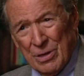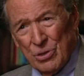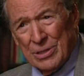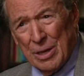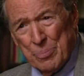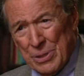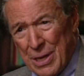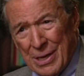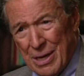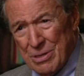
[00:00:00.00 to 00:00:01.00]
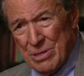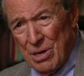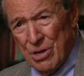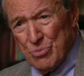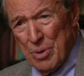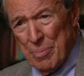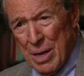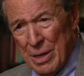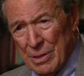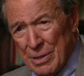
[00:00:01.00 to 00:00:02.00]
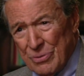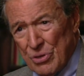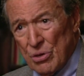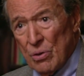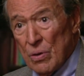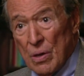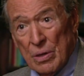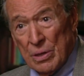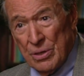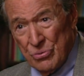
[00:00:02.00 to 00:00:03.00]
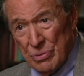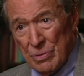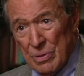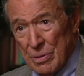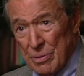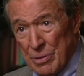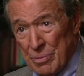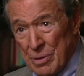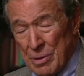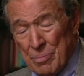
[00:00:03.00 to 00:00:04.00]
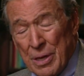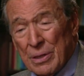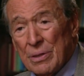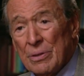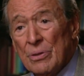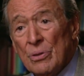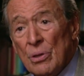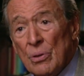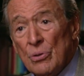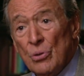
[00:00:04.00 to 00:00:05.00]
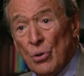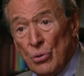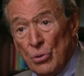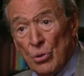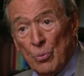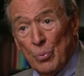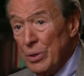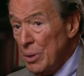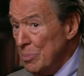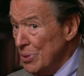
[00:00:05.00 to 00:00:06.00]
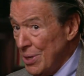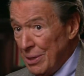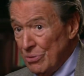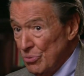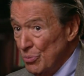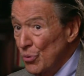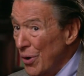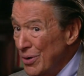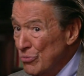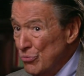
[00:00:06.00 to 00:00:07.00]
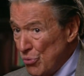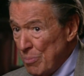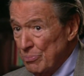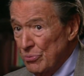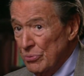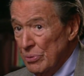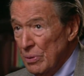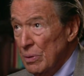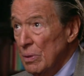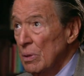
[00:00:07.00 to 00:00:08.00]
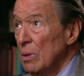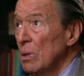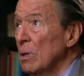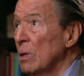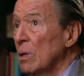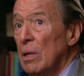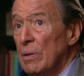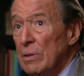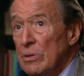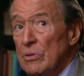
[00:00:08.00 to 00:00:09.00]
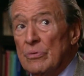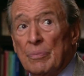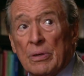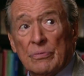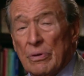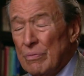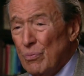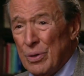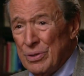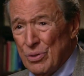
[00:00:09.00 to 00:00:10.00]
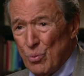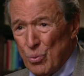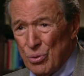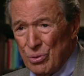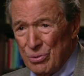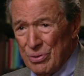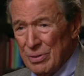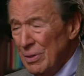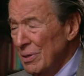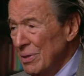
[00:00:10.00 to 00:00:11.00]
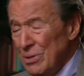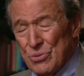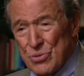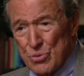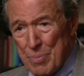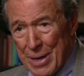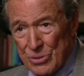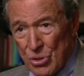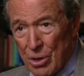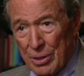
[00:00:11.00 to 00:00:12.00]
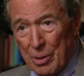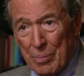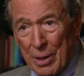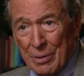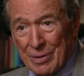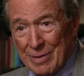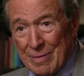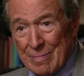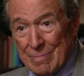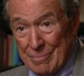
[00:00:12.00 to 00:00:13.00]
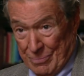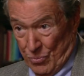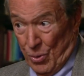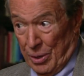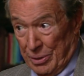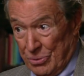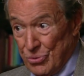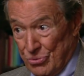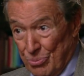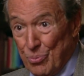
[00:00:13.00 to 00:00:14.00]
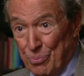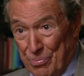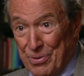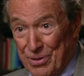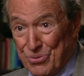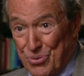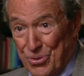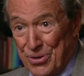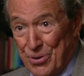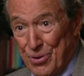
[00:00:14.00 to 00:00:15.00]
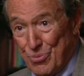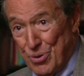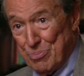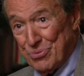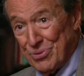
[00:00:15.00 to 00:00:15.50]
He looked at me like I had lost my mind. He said, listen, Mike, we're going to be taking some great trips. And I thought to myself, what in the world is this man talking about? Well, he took some extraordinary trips.